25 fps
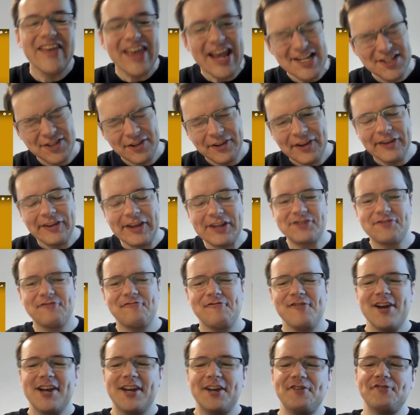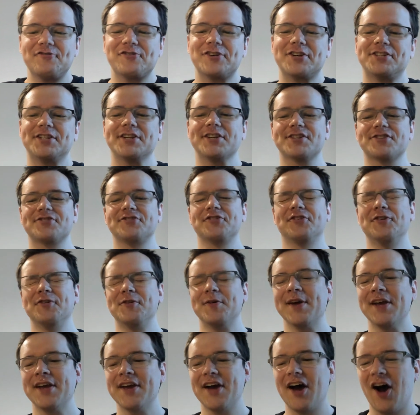Yeah, so there's a really interesting
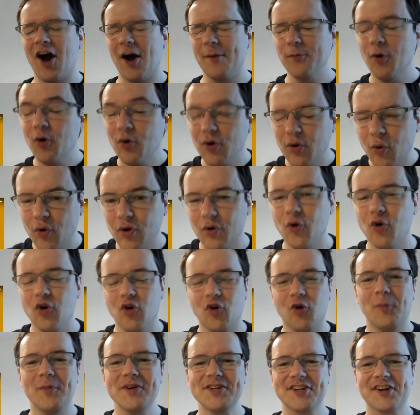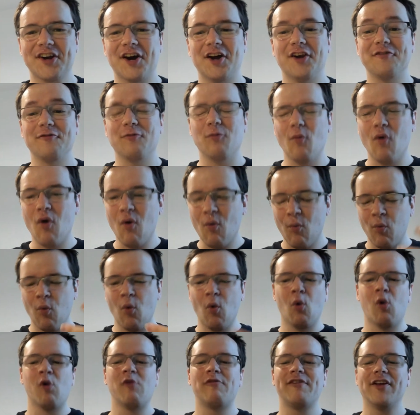story, almost a kind of
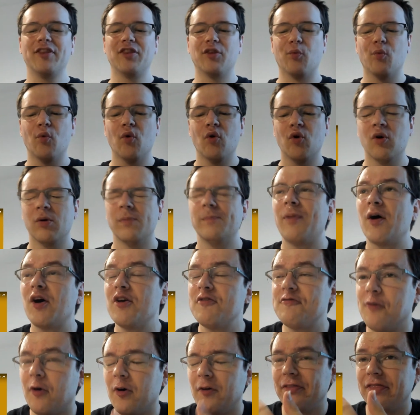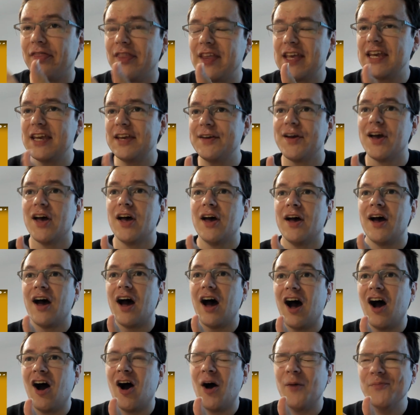war within the war, both on the
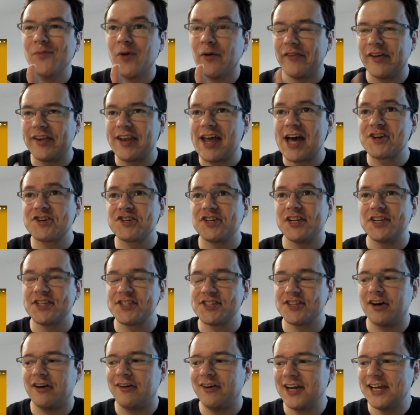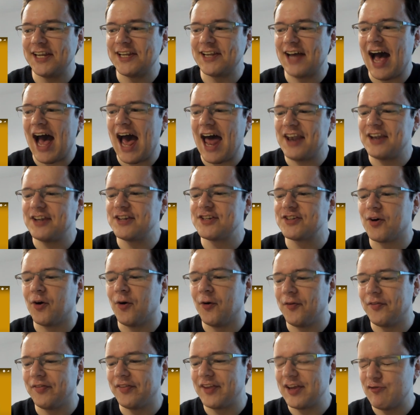Nationalist side and
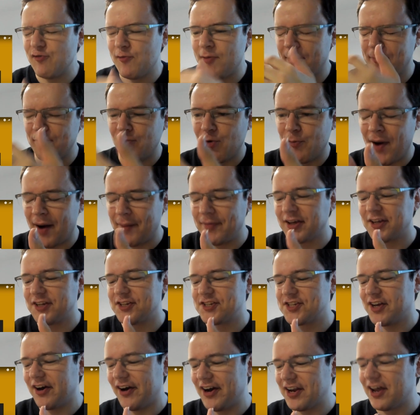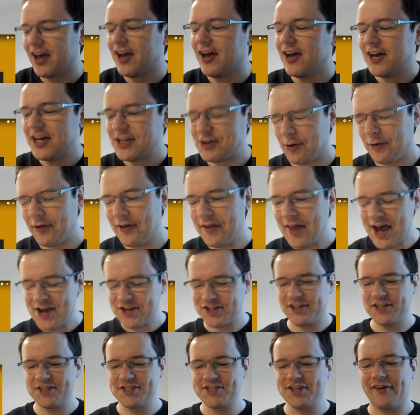on the Republican side. So on the
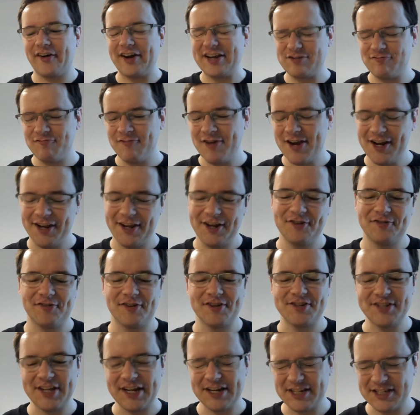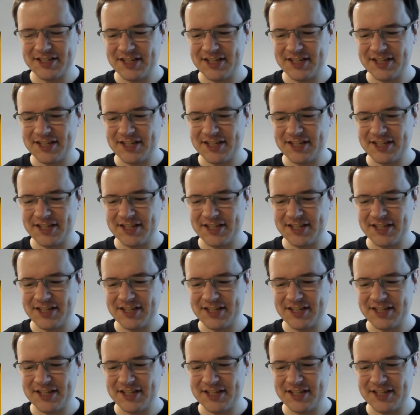Nationalist side, it's really interesting to